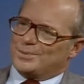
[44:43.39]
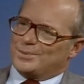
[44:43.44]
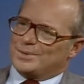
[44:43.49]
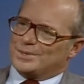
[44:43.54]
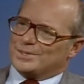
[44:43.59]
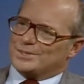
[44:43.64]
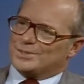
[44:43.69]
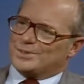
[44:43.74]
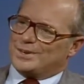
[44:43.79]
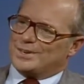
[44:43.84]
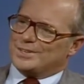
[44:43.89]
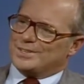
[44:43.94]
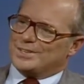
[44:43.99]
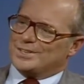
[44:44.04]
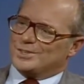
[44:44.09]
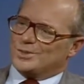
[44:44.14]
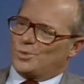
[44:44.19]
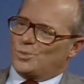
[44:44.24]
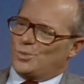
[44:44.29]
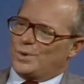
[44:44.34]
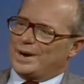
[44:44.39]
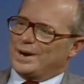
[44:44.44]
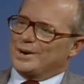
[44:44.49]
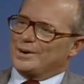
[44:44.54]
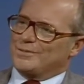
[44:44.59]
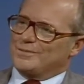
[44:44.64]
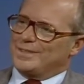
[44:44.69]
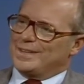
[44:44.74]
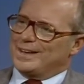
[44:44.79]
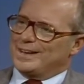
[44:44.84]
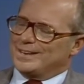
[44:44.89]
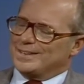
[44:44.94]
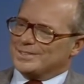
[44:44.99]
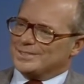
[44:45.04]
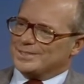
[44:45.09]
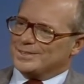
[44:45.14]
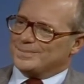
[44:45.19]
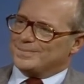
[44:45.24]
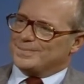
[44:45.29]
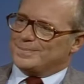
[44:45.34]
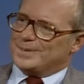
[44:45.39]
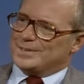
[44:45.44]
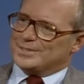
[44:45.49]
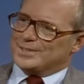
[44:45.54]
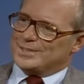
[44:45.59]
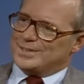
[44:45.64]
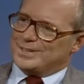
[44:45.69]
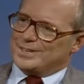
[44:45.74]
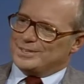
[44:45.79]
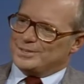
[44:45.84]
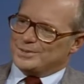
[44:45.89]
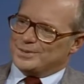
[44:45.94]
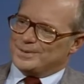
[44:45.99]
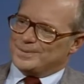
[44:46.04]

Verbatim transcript: One is aware of that as a as a danger.